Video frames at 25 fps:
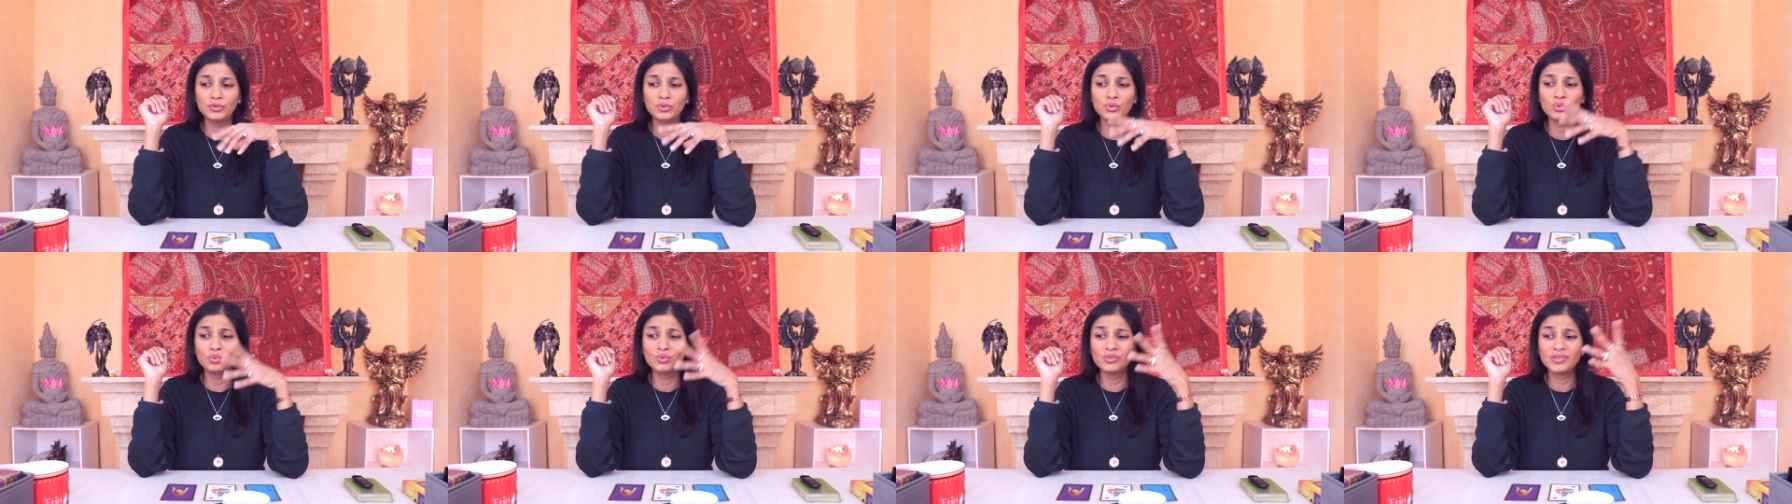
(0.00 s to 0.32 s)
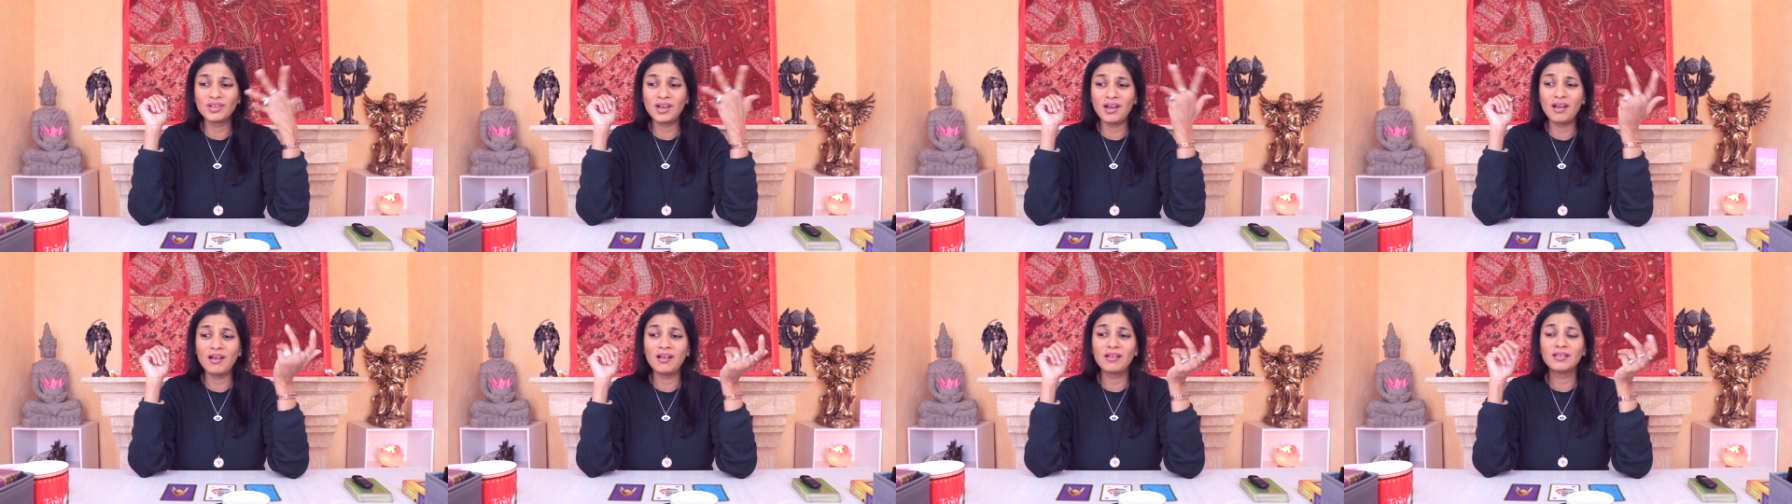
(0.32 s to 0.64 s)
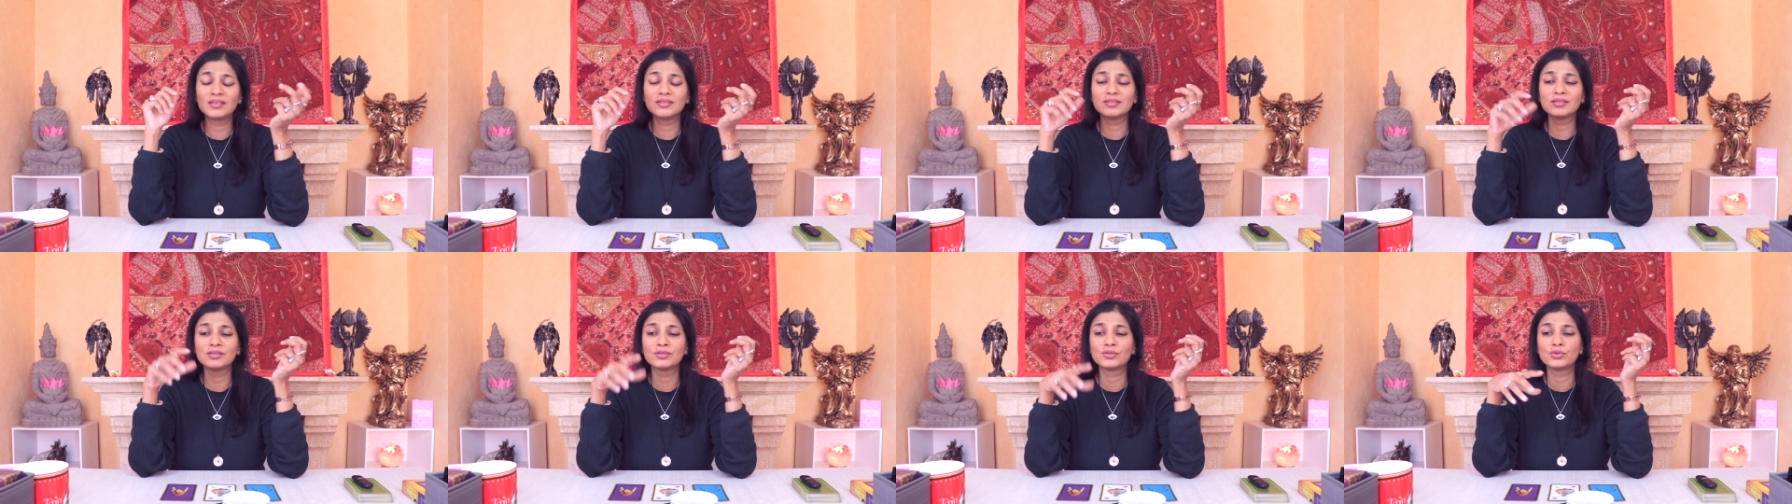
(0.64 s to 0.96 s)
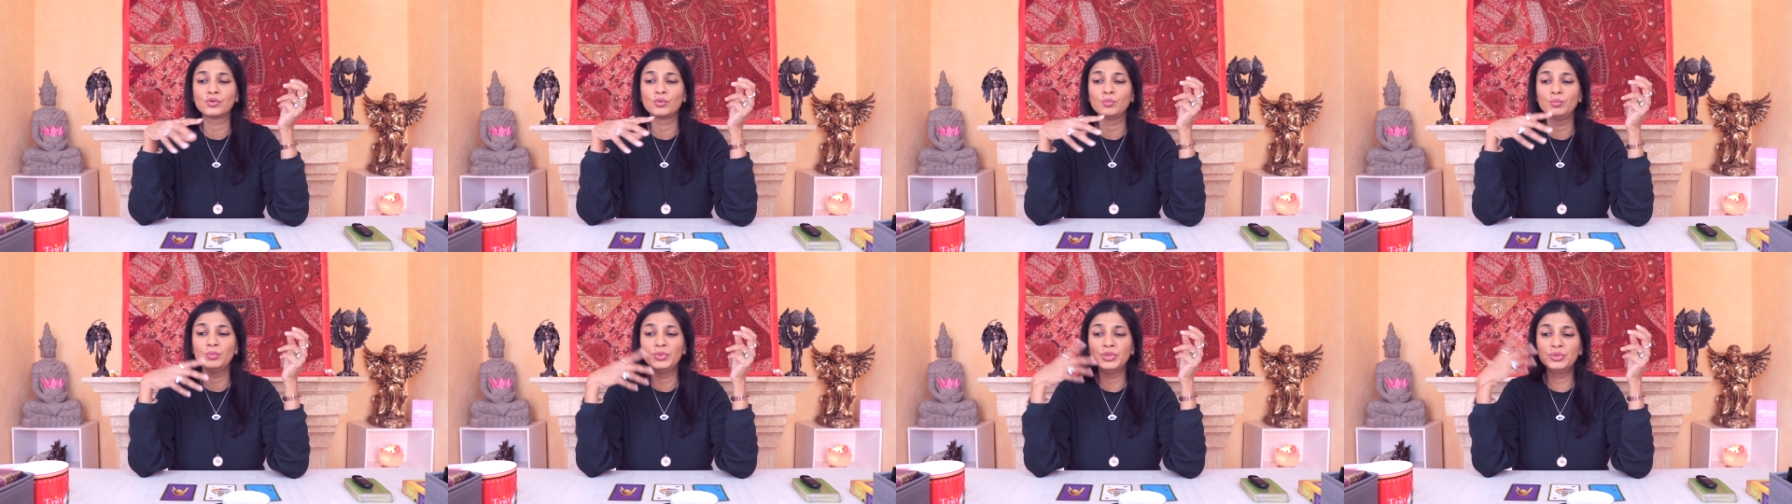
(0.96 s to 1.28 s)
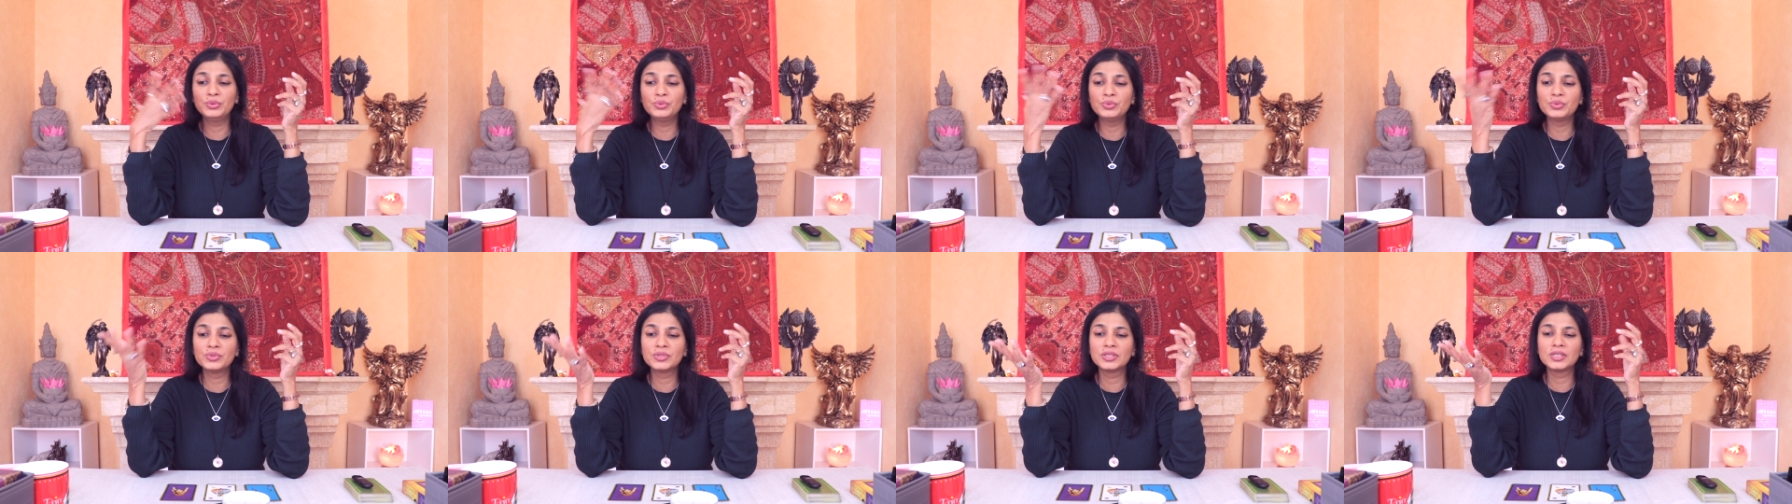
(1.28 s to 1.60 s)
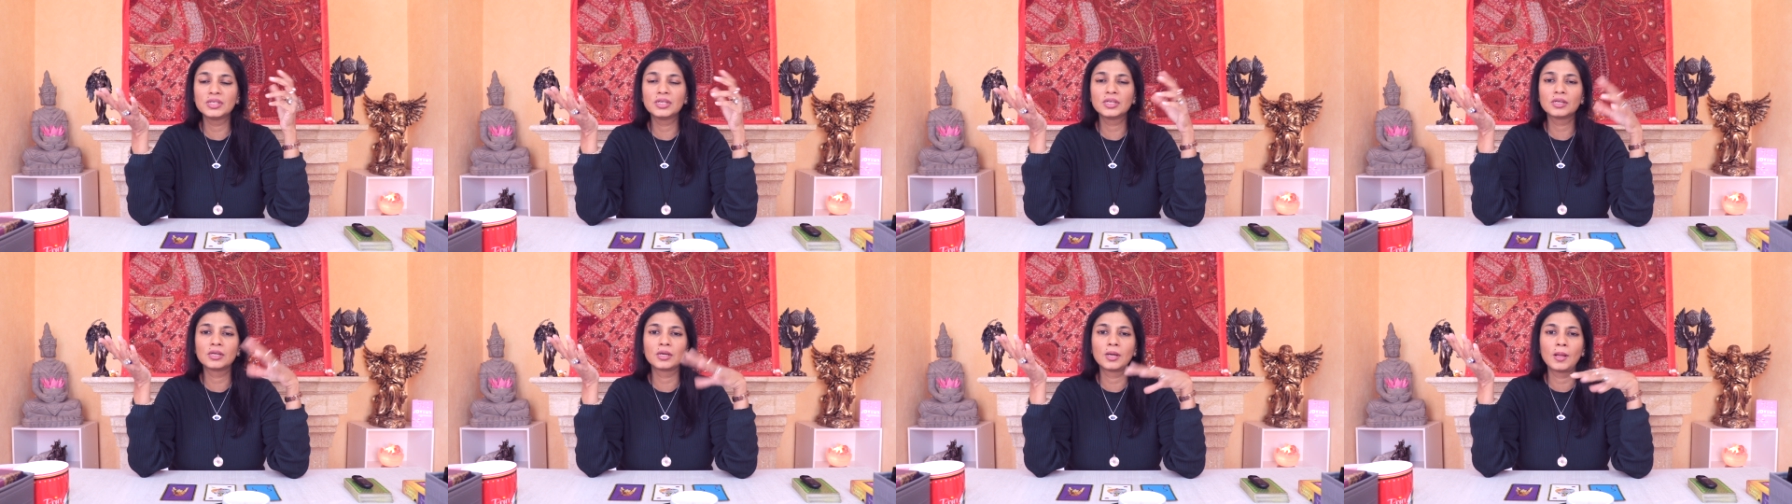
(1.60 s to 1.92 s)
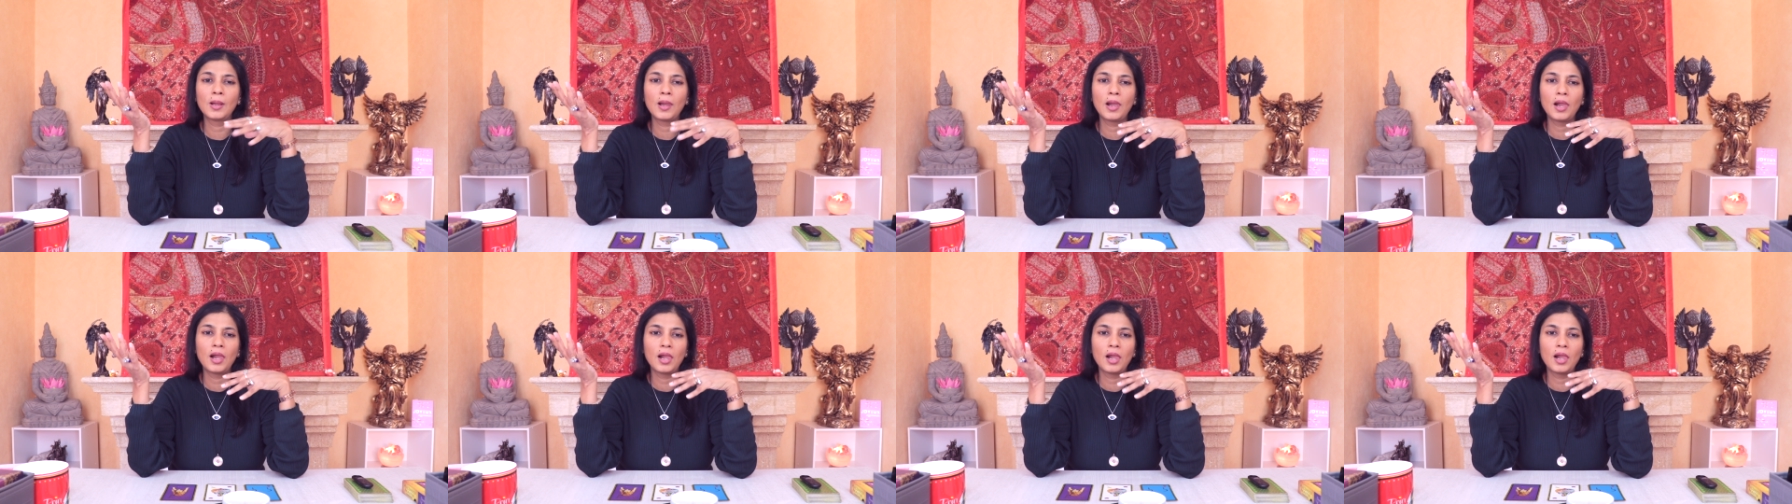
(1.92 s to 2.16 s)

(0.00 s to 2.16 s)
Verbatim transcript: through dance, through music,